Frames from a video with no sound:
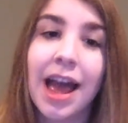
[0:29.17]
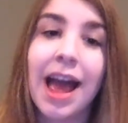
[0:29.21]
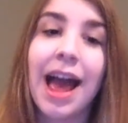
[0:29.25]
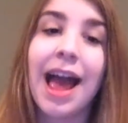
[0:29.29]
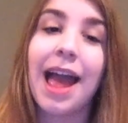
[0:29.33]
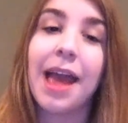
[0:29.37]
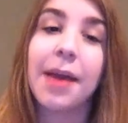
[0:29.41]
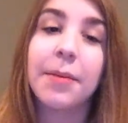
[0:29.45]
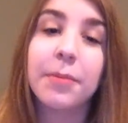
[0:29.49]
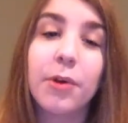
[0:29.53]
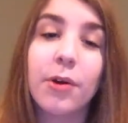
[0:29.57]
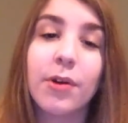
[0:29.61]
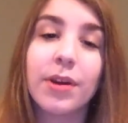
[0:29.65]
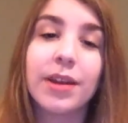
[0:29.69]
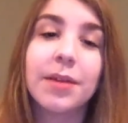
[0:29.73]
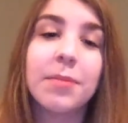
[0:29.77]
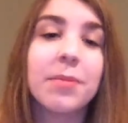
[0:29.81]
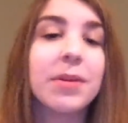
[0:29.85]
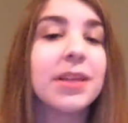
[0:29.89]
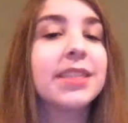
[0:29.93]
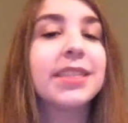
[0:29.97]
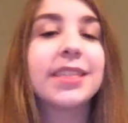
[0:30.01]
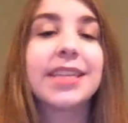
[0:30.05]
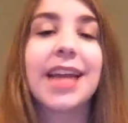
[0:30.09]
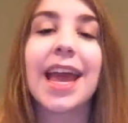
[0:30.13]
I am going to be
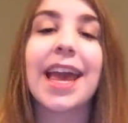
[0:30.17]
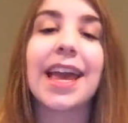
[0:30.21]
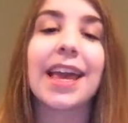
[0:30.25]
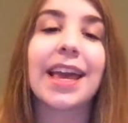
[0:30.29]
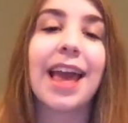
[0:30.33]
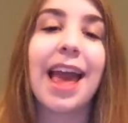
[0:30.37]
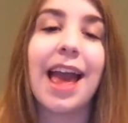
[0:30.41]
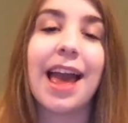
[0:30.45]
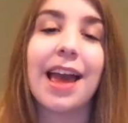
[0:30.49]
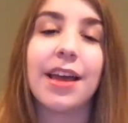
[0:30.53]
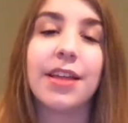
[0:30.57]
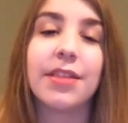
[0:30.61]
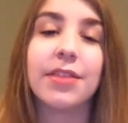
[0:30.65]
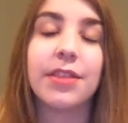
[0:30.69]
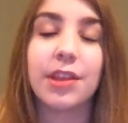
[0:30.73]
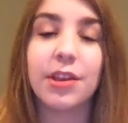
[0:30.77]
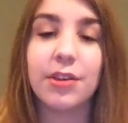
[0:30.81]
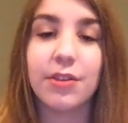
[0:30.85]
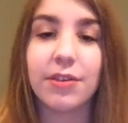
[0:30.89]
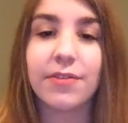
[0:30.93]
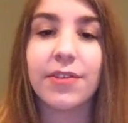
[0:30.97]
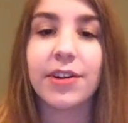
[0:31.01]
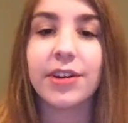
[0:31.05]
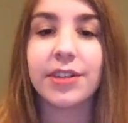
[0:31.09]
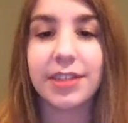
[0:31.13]
staying at the
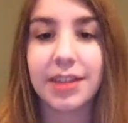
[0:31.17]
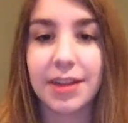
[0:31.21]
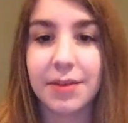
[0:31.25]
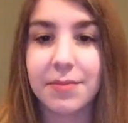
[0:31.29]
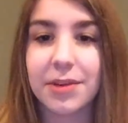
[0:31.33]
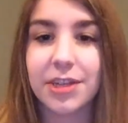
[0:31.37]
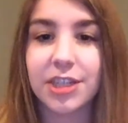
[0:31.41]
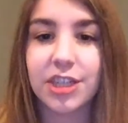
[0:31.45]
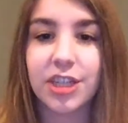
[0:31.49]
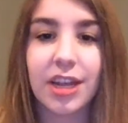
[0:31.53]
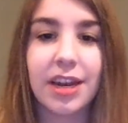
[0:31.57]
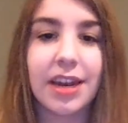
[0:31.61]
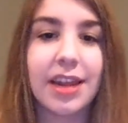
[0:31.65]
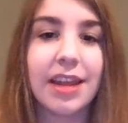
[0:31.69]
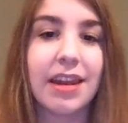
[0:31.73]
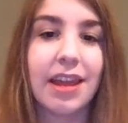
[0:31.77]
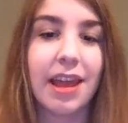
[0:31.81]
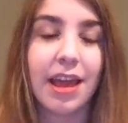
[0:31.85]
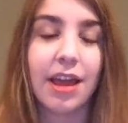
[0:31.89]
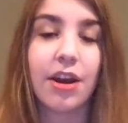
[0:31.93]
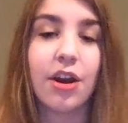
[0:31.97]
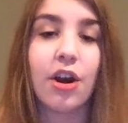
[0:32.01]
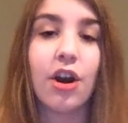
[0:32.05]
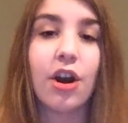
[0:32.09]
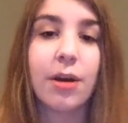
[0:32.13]
University of Michigan in
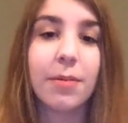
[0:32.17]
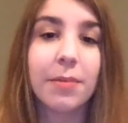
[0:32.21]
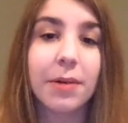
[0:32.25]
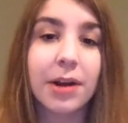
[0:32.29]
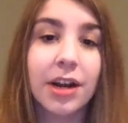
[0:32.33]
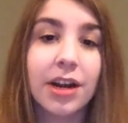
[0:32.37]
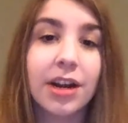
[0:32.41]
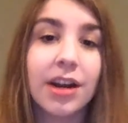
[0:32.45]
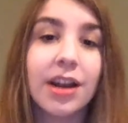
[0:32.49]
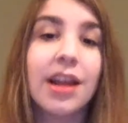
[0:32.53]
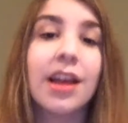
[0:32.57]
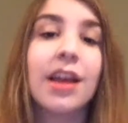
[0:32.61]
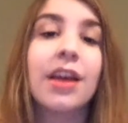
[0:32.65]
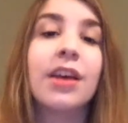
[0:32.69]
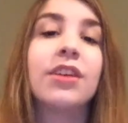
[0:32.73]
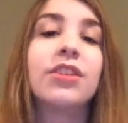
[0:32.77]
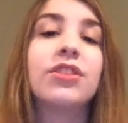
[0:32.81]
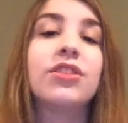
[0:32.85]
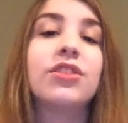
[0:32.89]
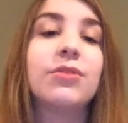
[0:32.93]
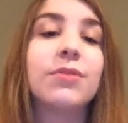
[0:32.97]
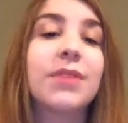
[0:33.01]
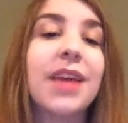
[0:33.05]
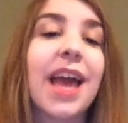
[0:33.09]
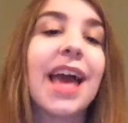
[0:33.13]
Ann Arbor
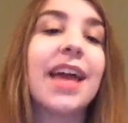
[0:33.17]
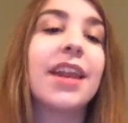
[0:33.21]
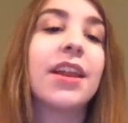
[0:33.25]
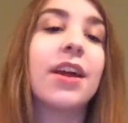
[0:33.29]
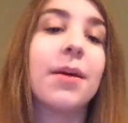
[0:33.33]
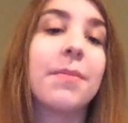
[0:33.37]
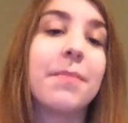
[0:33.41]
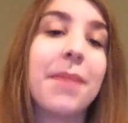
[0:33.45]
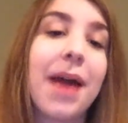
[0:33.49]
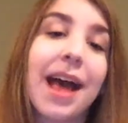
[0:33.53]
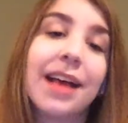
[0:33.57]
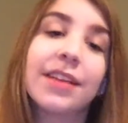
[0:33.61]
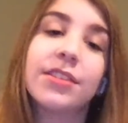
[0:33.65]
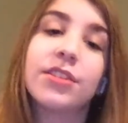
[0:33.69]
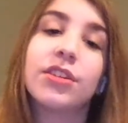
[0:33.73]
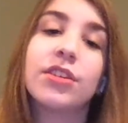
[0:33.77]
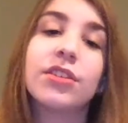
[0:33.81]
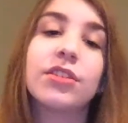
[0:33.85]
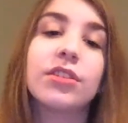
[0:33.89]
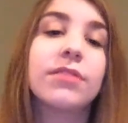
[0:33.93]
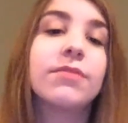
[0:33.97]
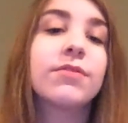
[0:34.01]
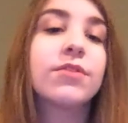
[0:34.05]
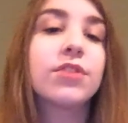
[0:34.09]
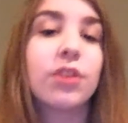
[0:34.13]
to get a Master's
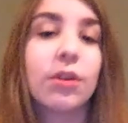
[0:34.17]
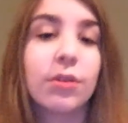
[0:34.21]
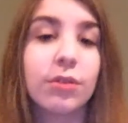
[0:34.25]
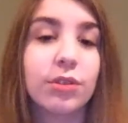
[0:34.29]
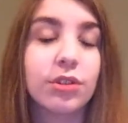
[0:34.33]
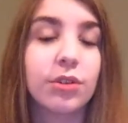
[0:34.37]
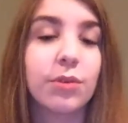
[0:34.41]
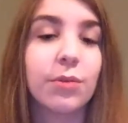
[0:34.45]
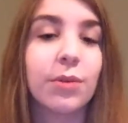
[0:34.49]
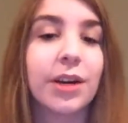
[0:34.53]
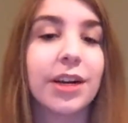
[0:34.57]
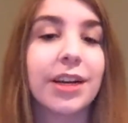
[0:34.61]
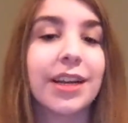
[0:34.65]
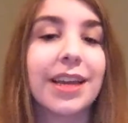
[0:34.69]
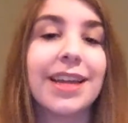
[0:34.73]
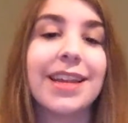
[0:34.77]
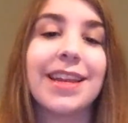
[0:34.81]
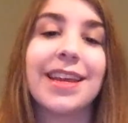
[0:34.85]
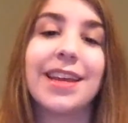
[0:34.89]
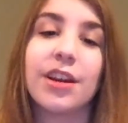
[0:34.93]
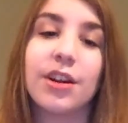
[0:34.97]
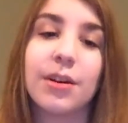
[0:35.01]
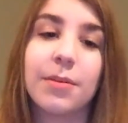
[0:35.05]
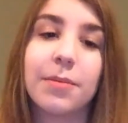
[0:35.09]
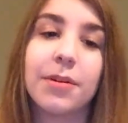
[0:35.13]
of Social Work in
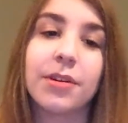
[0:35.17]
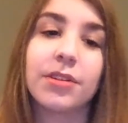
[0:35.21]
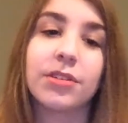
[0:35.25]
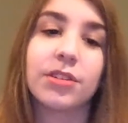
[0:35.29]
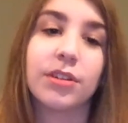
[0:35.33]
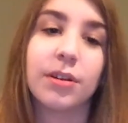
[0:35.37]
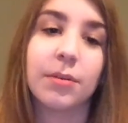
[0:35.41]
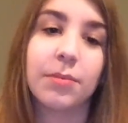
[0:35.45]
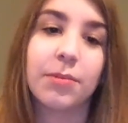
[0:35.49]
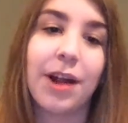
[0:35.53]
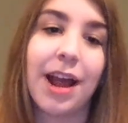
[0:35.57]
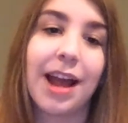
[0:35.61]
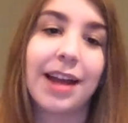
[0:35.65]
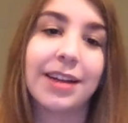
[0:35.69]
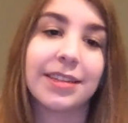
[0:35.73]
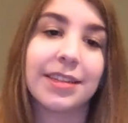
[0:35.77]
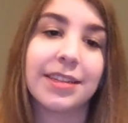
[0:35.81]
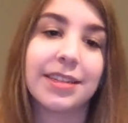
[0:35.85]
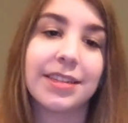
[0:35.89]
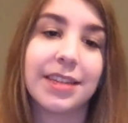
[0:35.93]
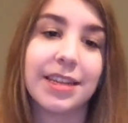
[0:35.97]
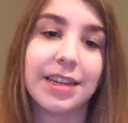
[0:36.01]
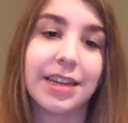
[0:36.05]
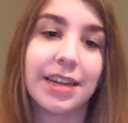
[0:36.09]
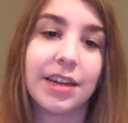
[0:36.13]
Interpersonal
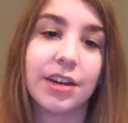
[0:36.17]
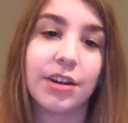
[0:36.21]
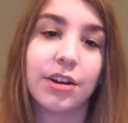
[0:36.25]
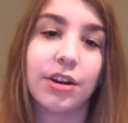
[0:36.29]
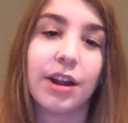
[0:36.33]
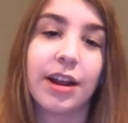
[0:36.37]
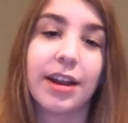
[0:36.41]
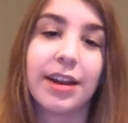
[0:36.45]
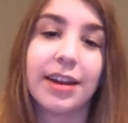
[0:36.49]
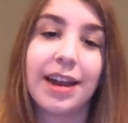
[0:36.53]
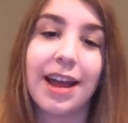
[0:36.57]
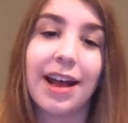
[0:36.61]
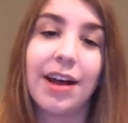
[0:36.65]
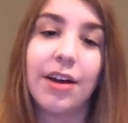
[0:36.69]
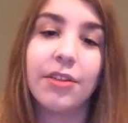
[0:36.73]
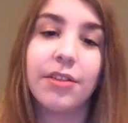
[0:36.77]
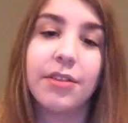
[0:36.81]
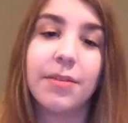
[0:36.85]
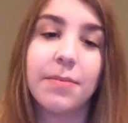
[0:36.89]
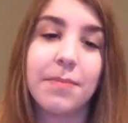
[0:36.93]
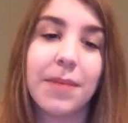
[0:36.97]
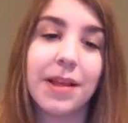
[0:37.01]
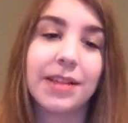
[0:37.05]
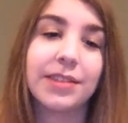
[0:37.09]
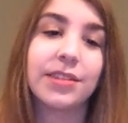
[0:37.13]
Practice in Integrated Health,
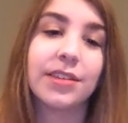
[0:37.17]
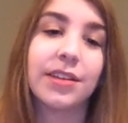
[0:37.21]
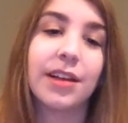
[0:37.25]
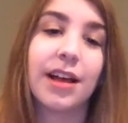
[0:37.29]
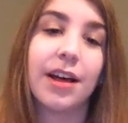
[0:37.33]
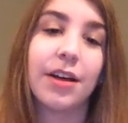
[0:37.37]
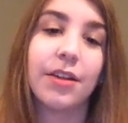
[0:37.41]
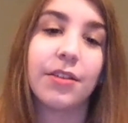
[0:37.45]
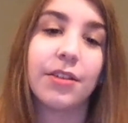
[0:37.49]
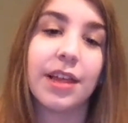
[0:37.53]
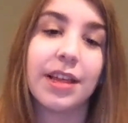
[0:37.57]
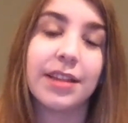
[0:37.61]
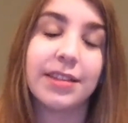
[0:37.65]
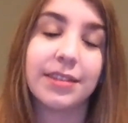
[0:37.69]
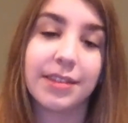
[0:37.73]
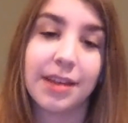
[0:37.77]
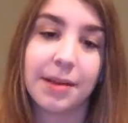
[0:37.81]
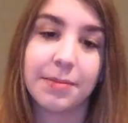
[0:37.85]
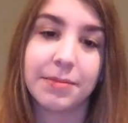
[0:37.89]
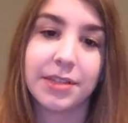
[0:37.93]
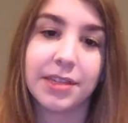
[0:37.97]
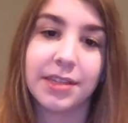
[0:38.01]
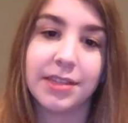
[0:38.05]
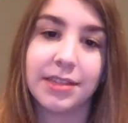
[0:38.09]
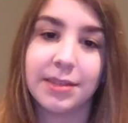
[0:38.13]
Mental Health, and
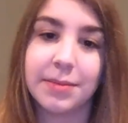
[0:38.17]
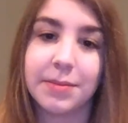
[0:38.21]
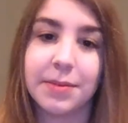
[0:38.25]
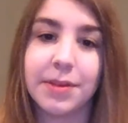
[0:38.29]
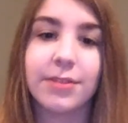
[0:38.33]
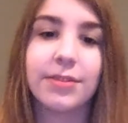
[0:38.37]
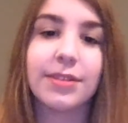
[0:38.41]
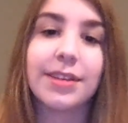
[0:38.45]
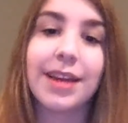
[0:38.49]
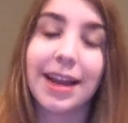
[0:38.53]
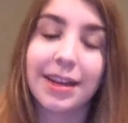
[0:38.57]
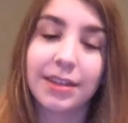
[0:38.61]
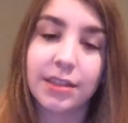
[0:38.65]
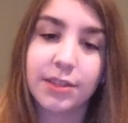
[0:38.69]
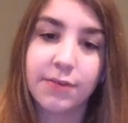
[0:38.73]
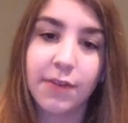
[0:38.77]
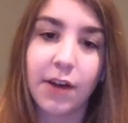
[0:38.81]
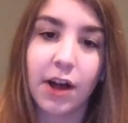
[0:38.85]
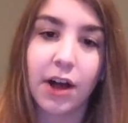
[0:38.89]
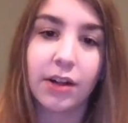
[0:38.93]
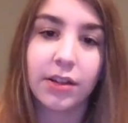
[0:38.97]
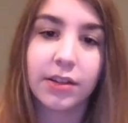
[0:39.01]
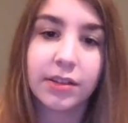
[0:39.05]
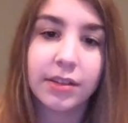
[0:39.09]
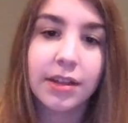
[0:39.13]
Substance Abuse next
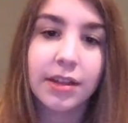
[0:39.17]
fall.